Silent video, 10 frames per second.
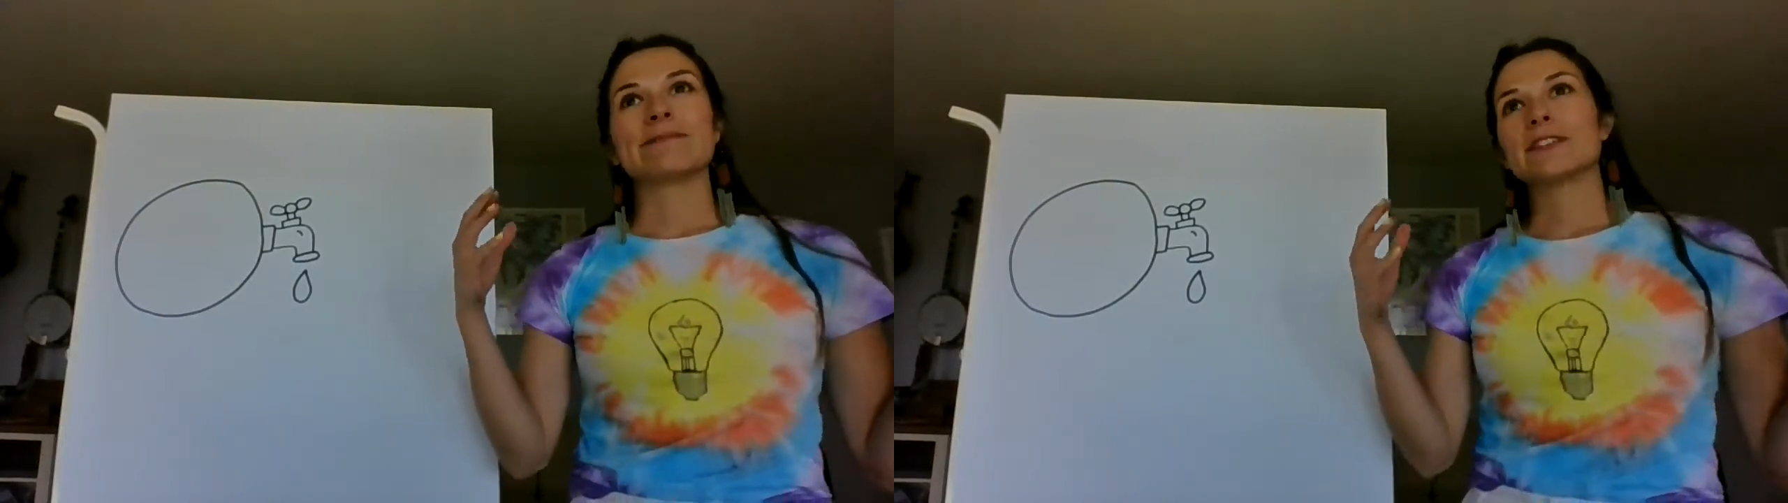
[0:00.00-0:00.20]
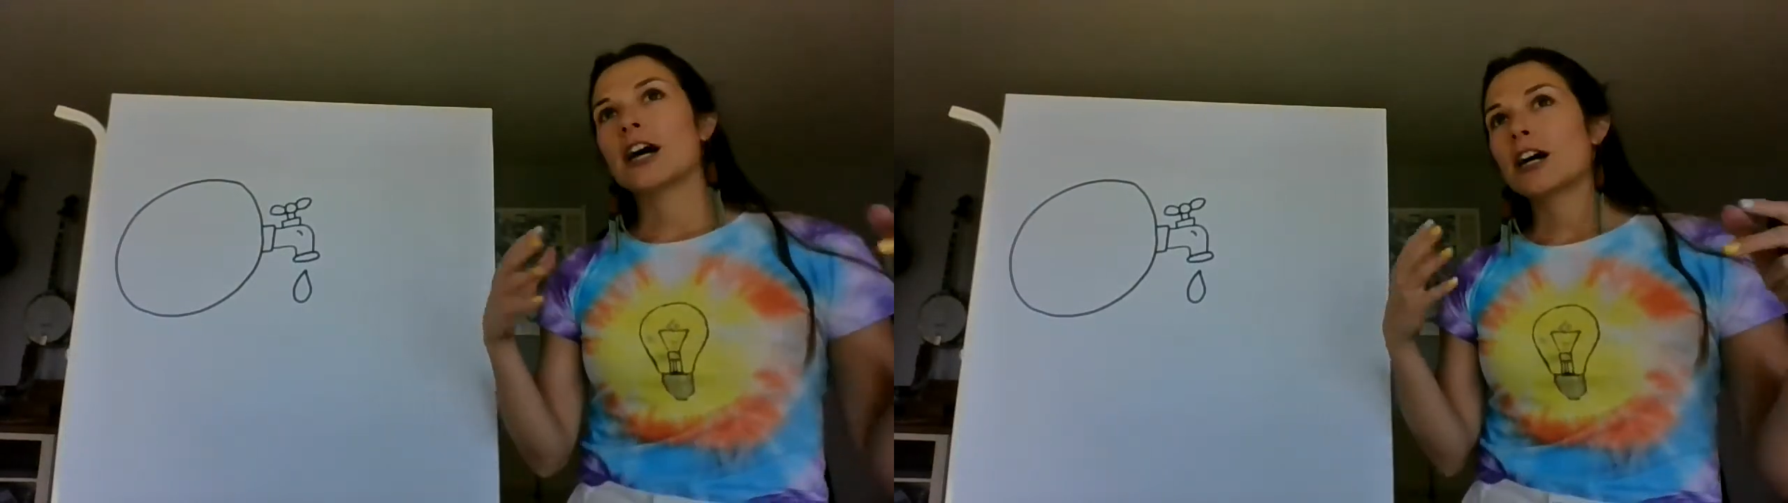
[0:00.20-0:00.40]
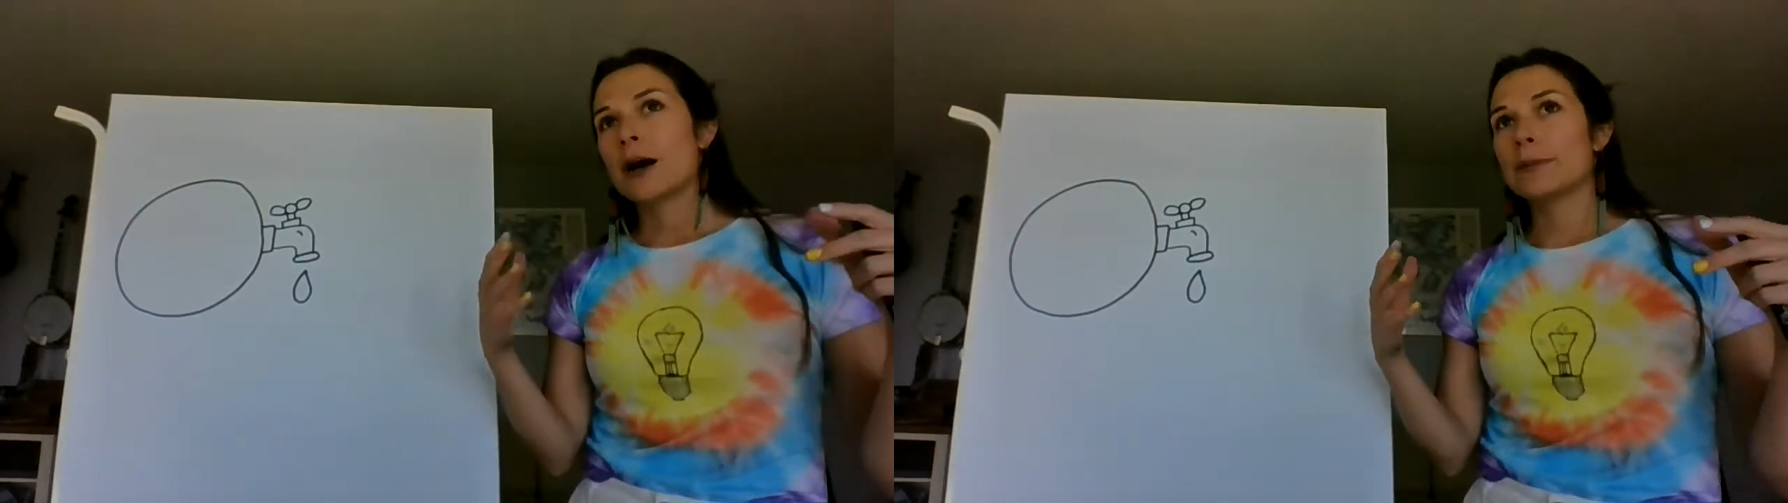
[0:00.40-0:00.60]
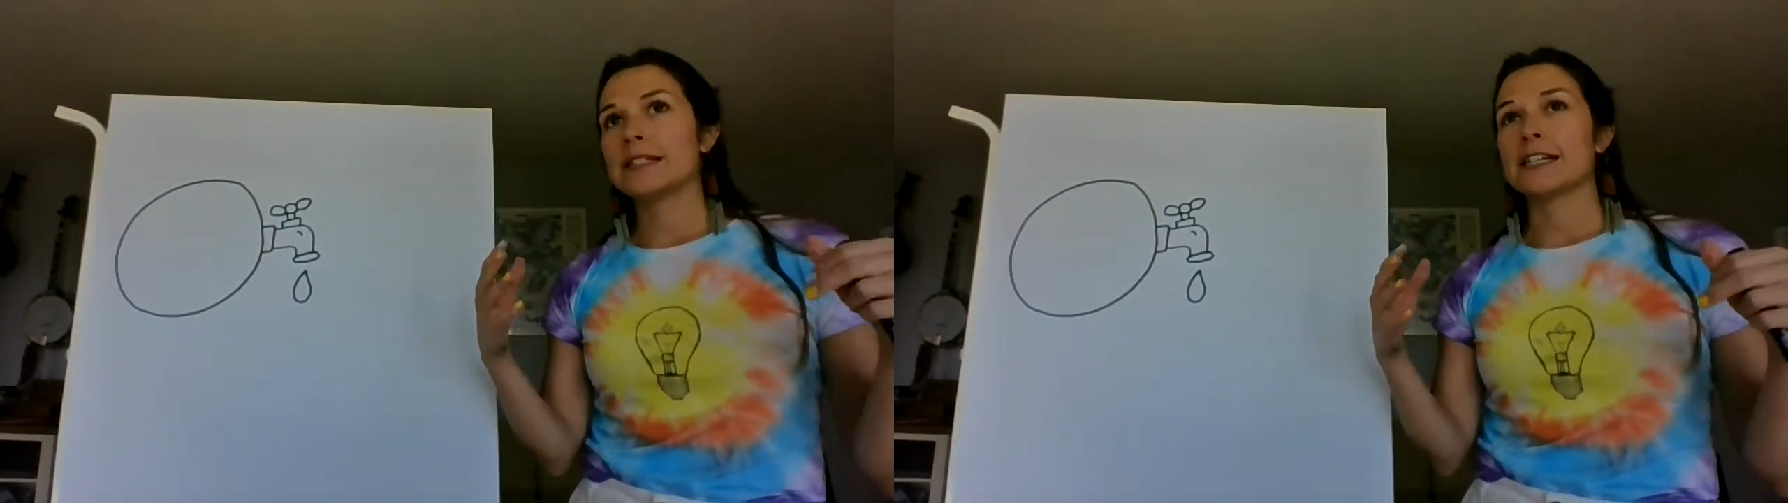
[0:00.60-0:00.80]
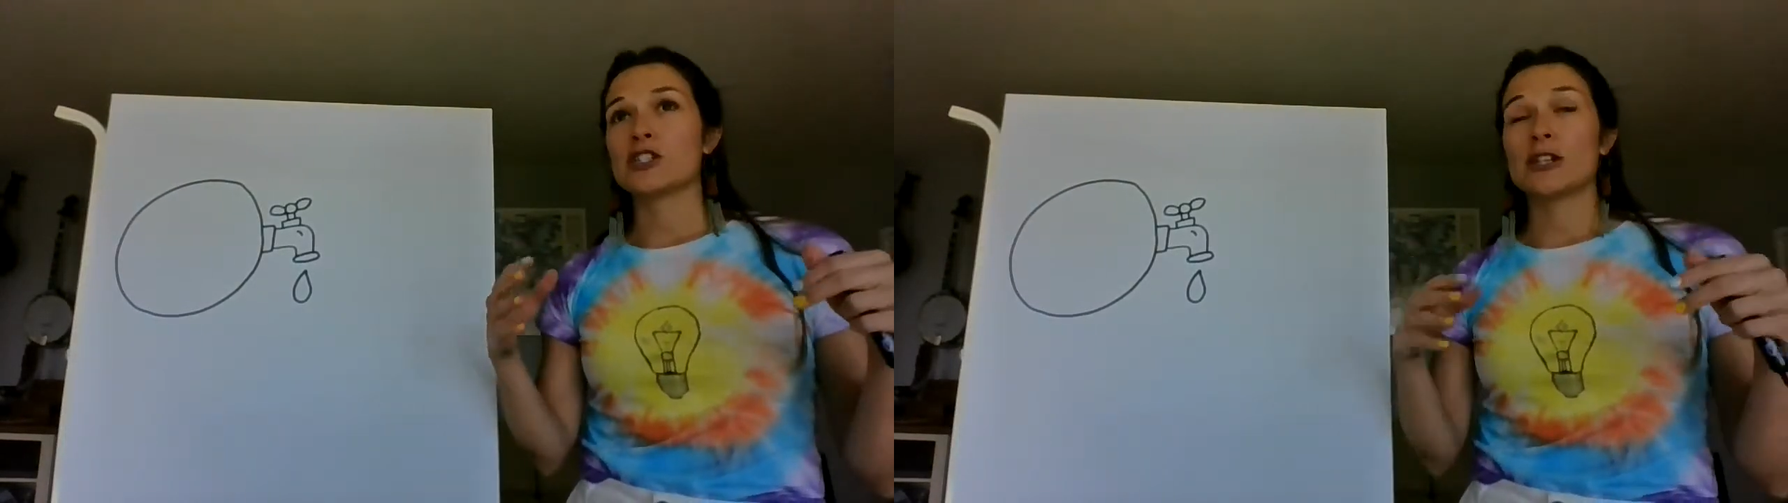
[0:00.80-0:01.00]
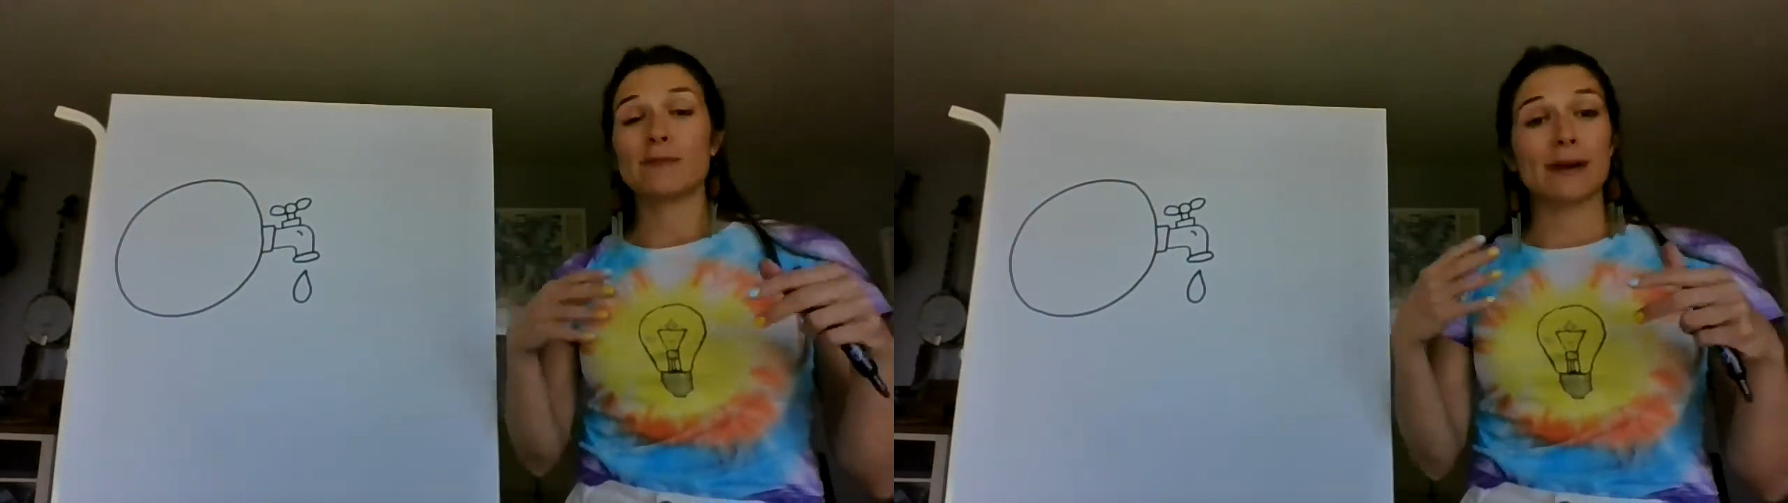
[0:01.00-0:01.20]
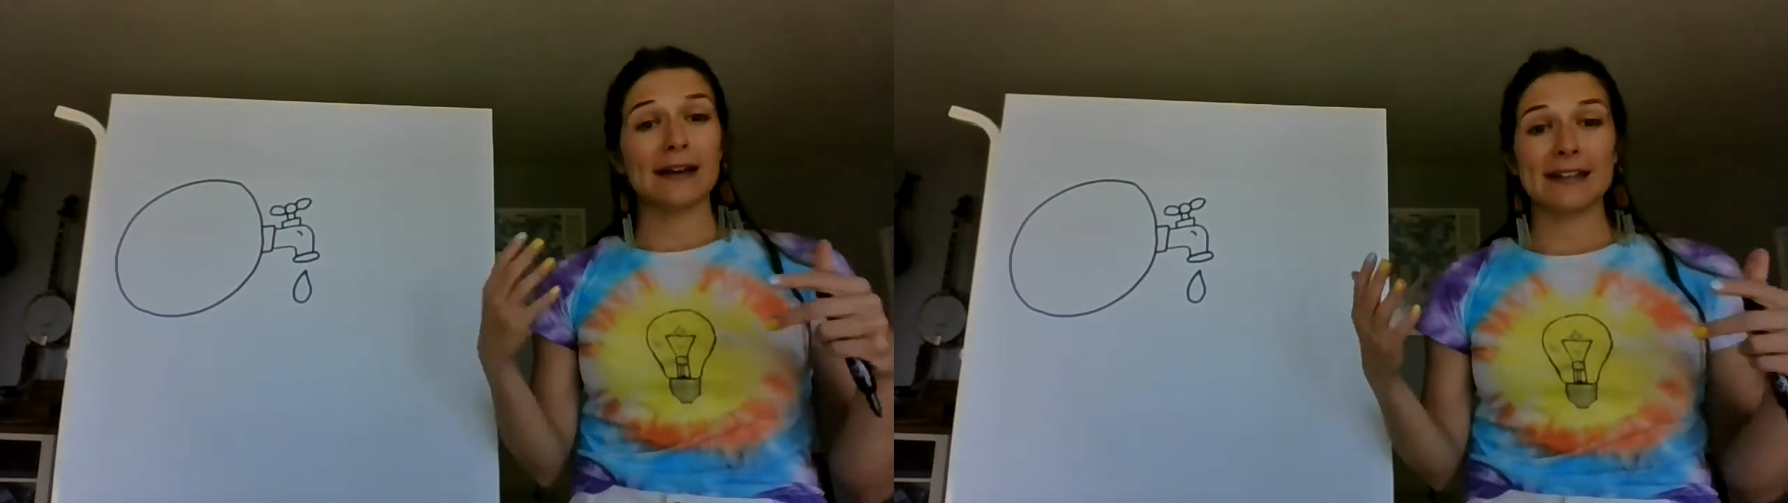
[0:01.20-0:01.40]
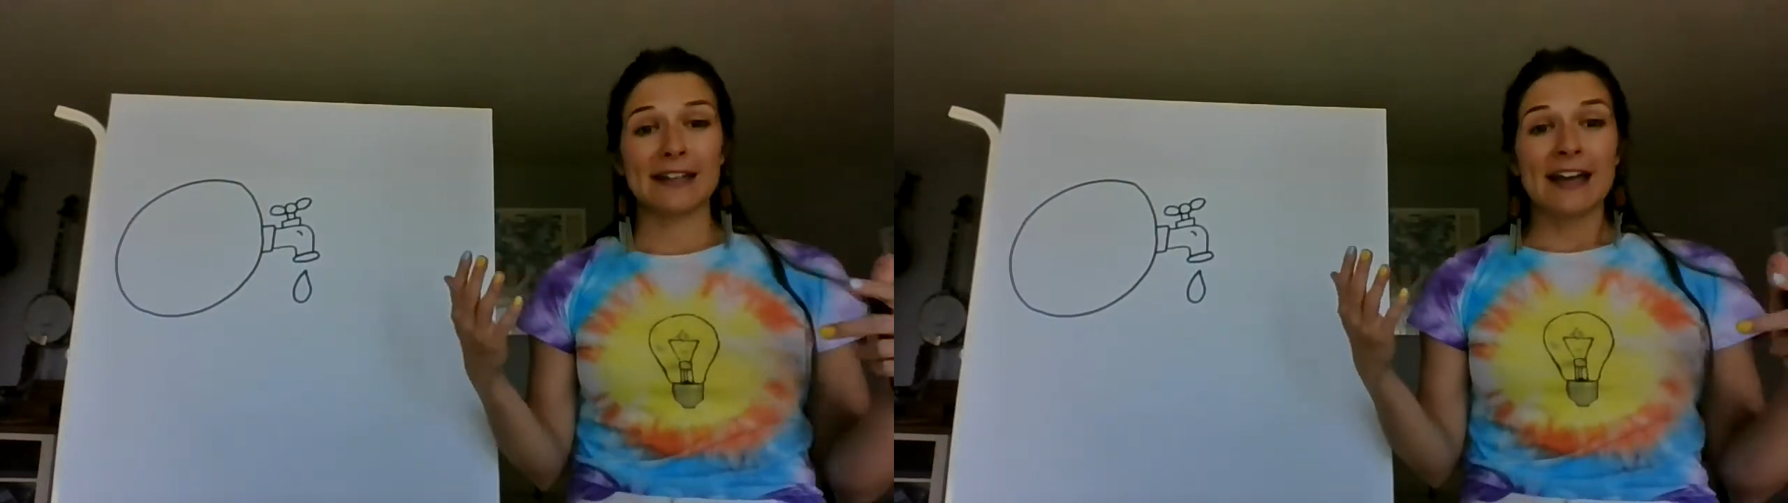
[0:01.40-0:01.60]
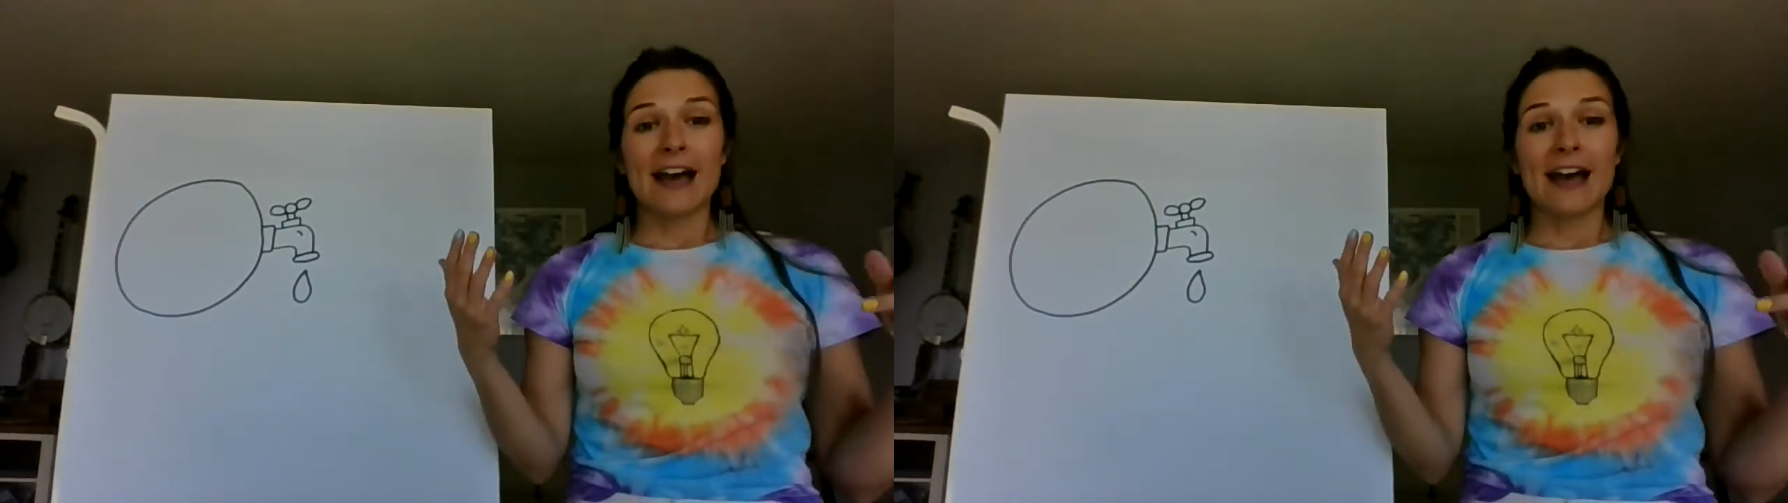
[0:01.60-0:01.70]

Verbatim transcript: not competition, but